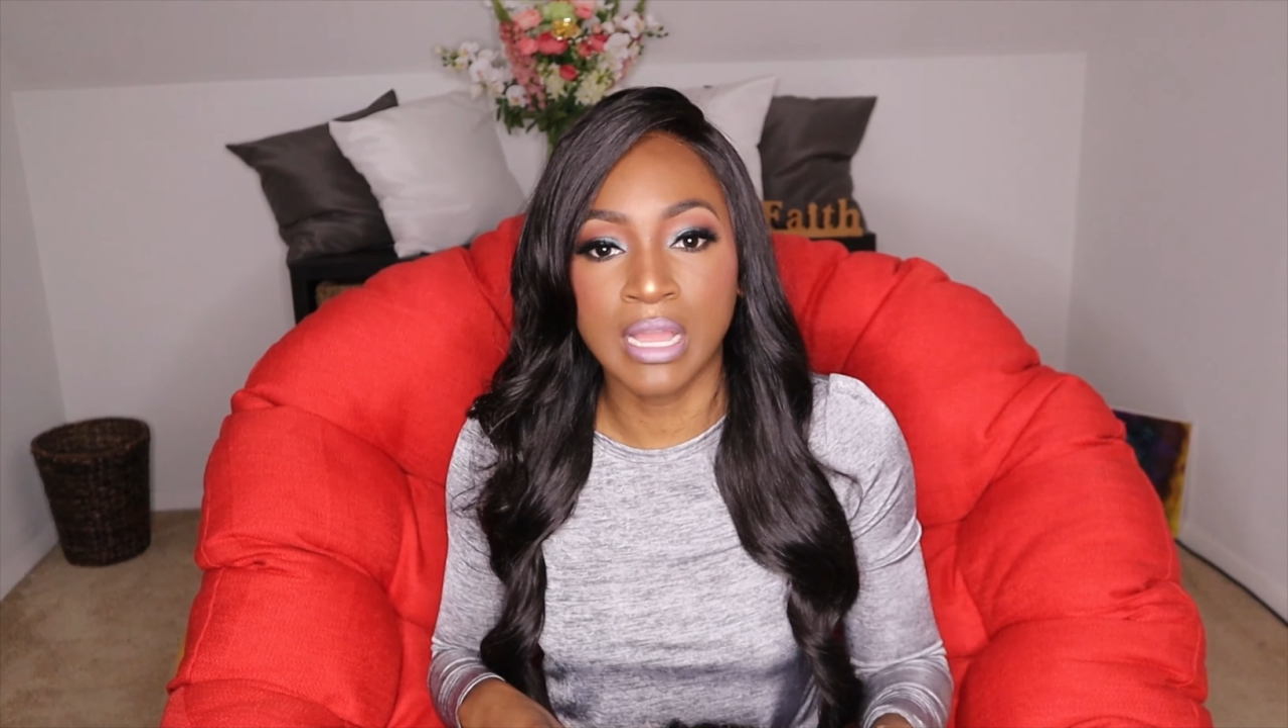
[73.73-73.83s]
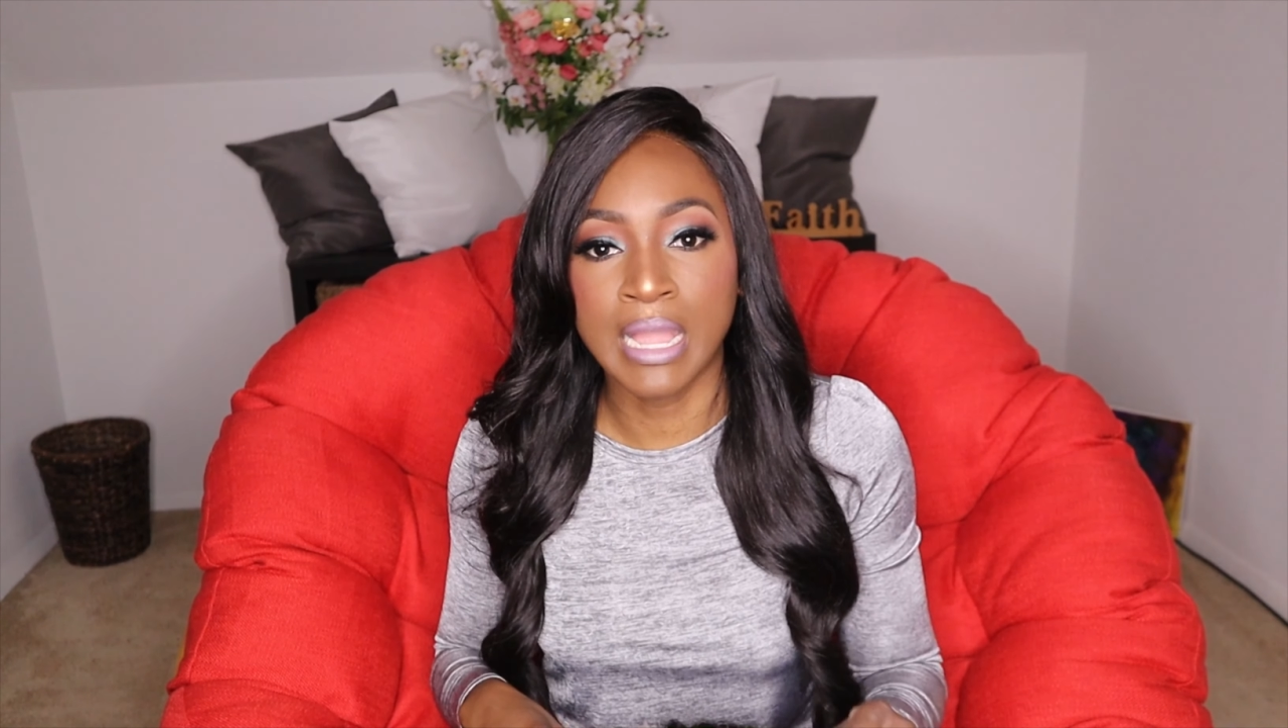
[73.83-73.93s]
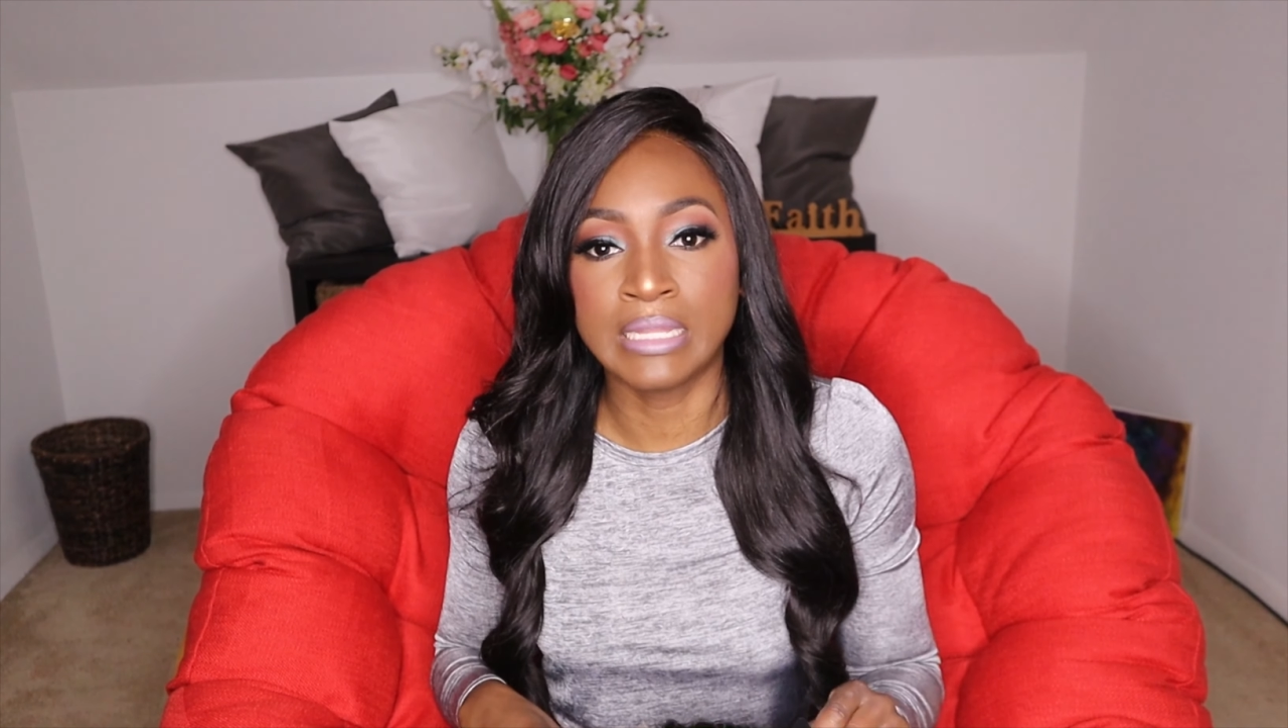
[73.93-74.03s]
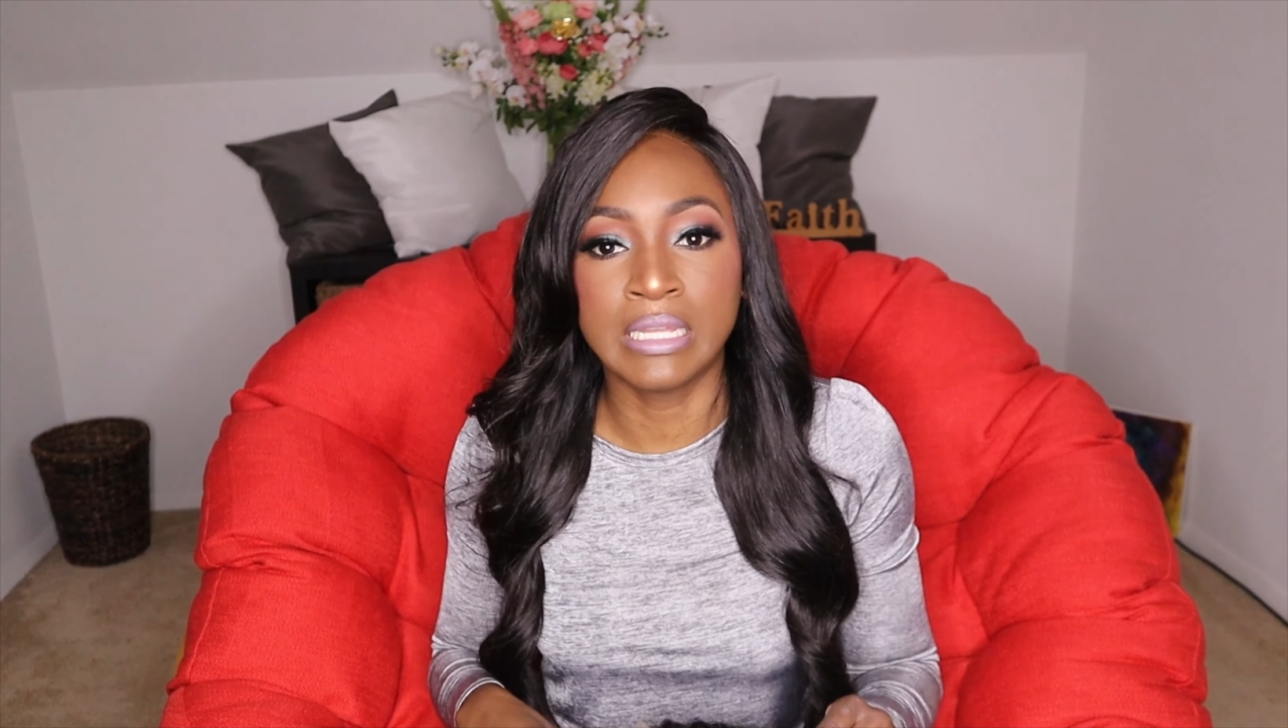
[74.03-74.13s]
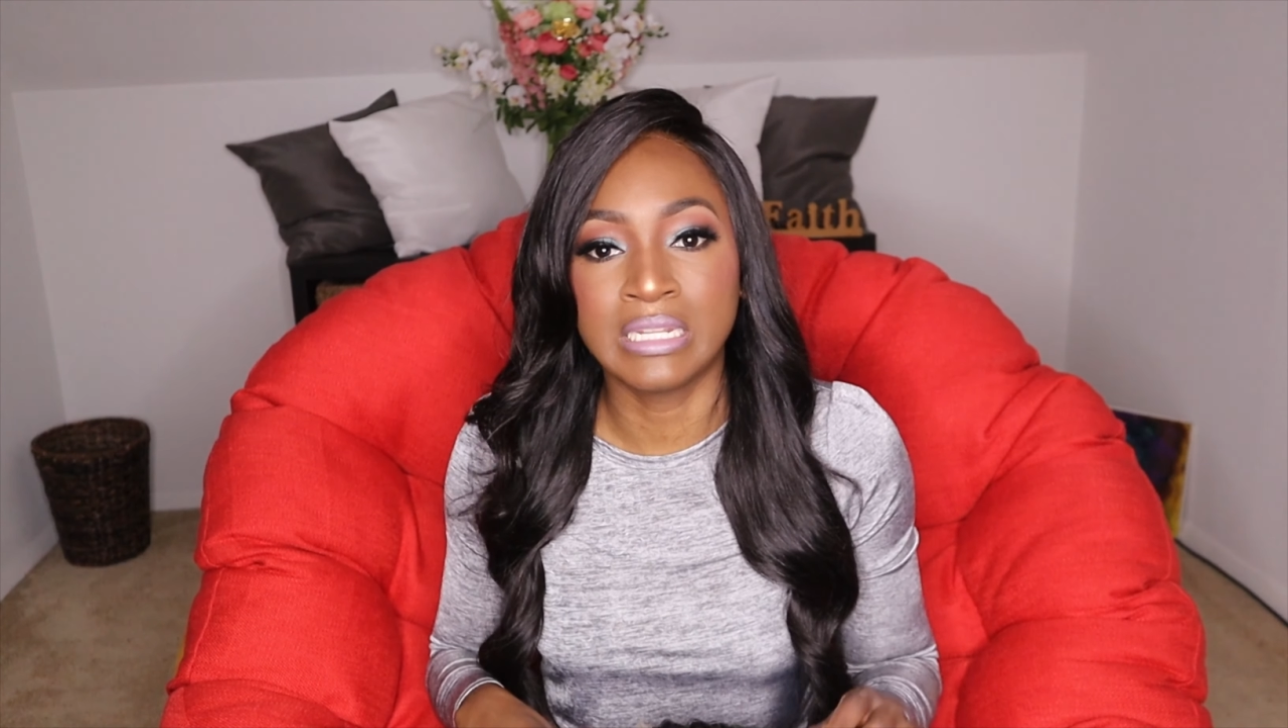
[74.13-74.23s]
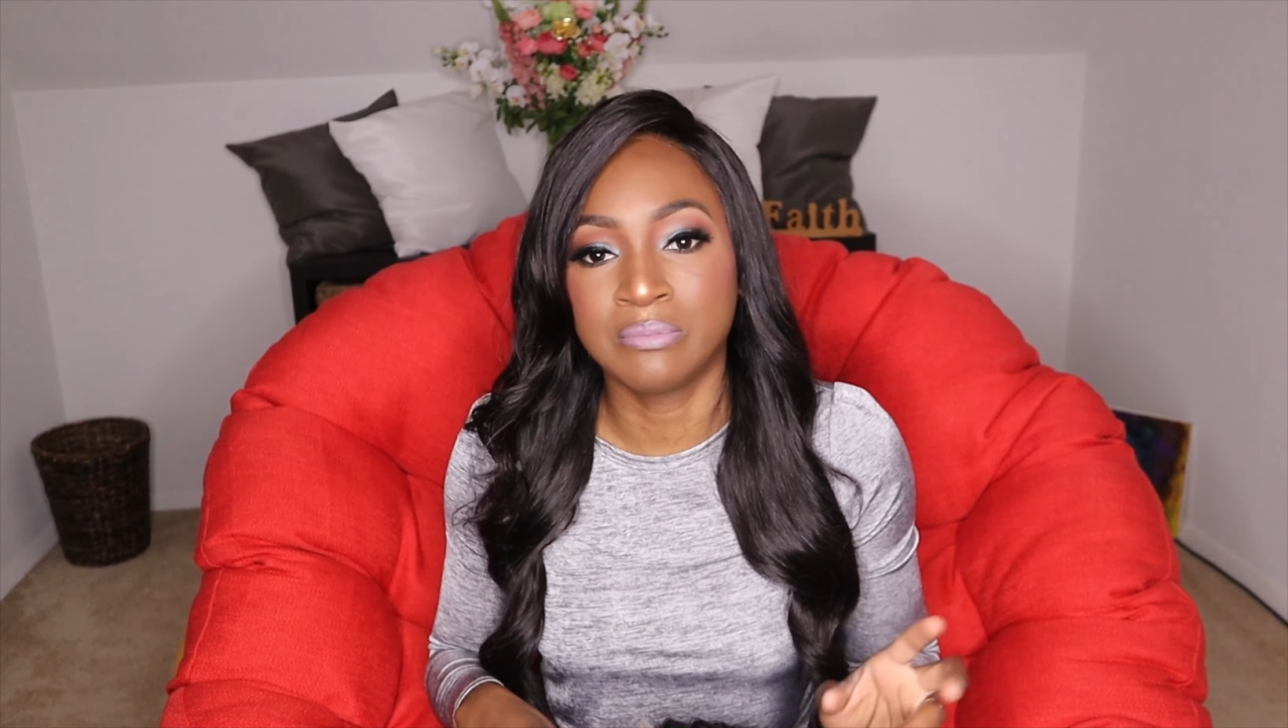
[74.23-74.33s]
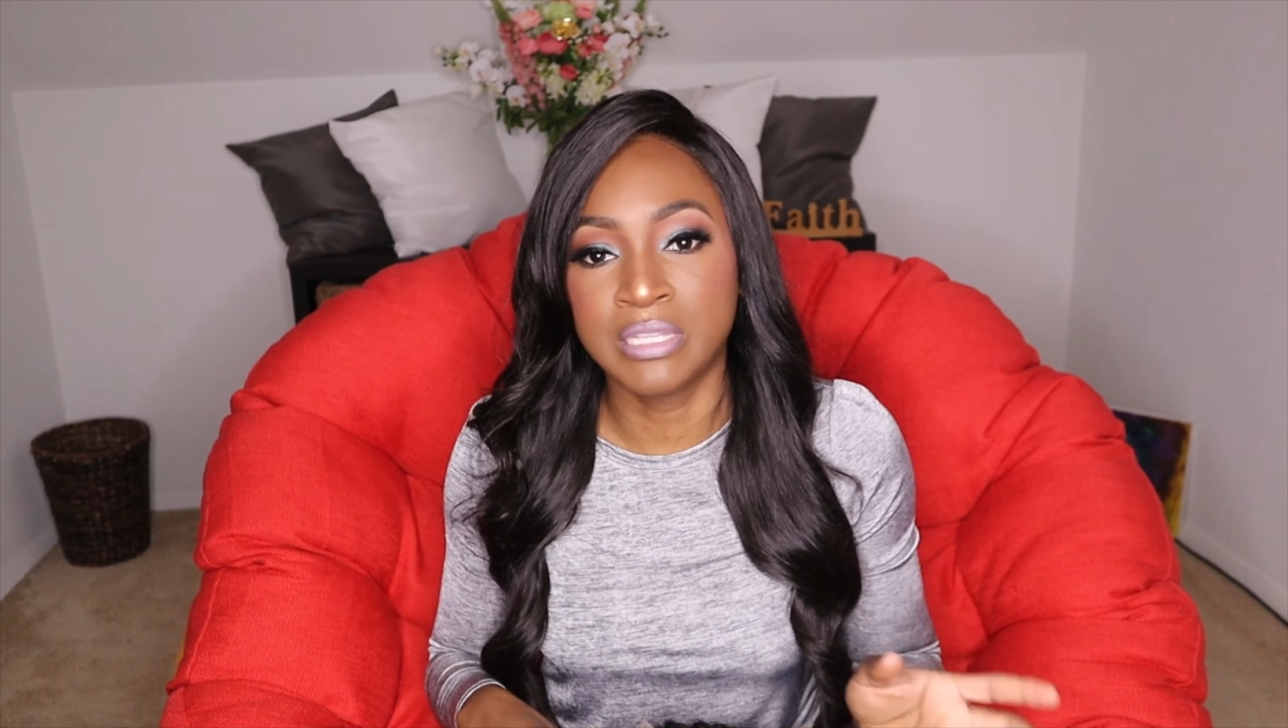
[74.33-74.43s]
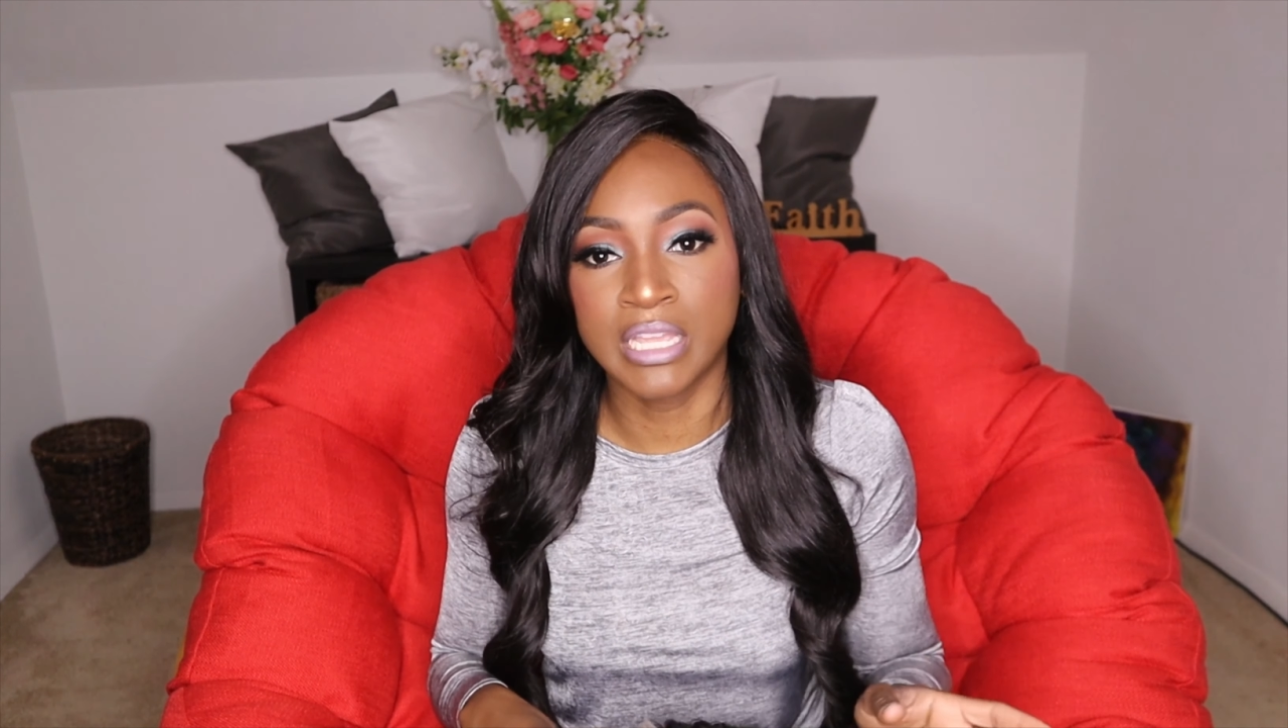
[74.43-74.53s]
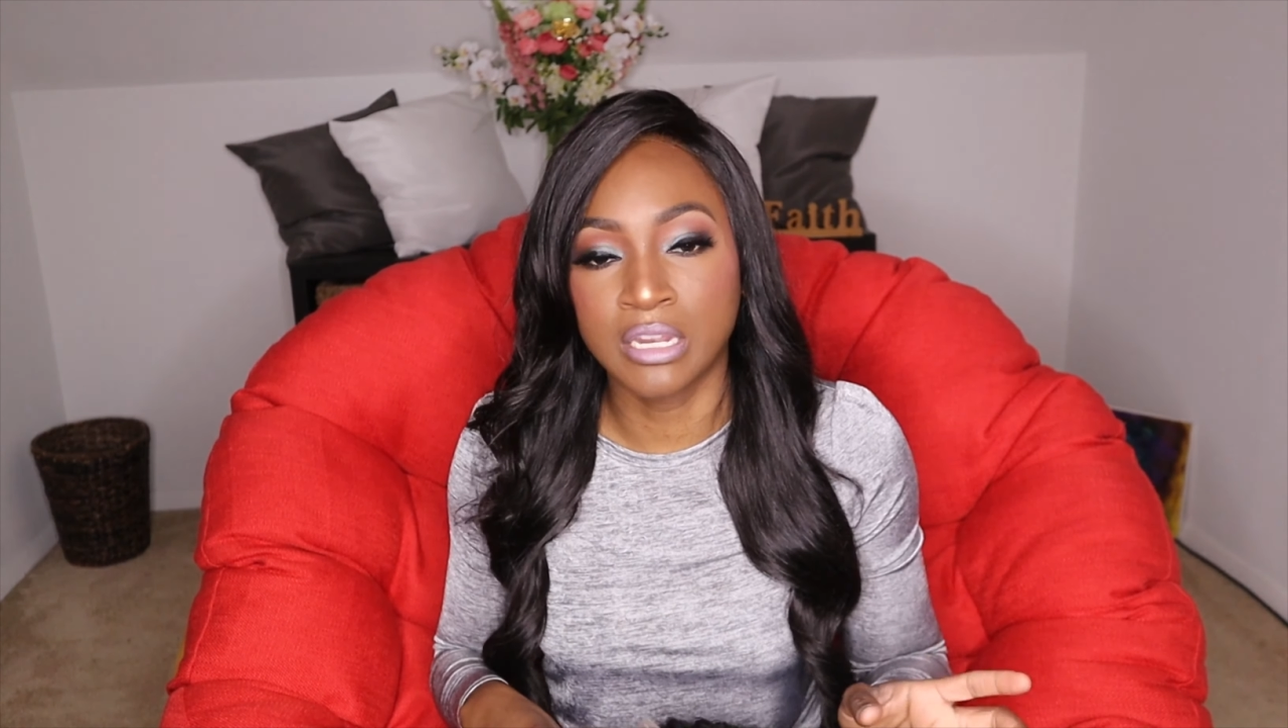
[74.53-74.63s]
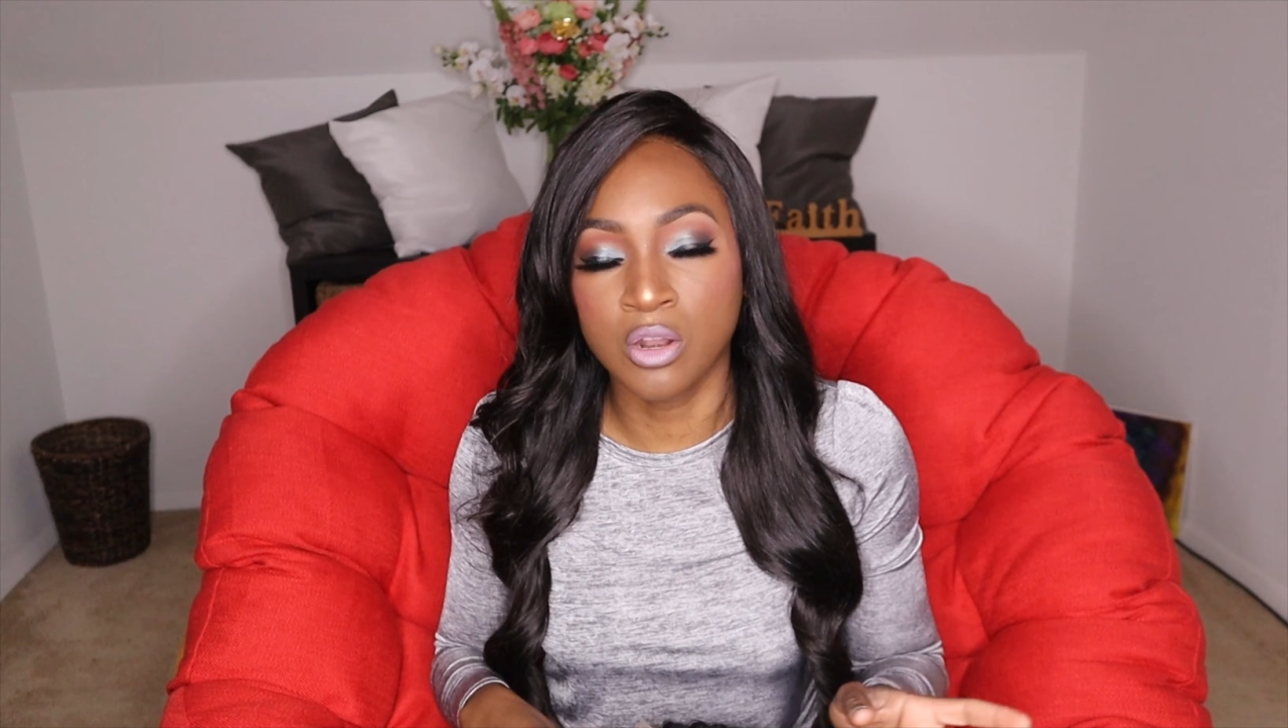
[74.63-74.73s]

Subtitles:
I had to end up taking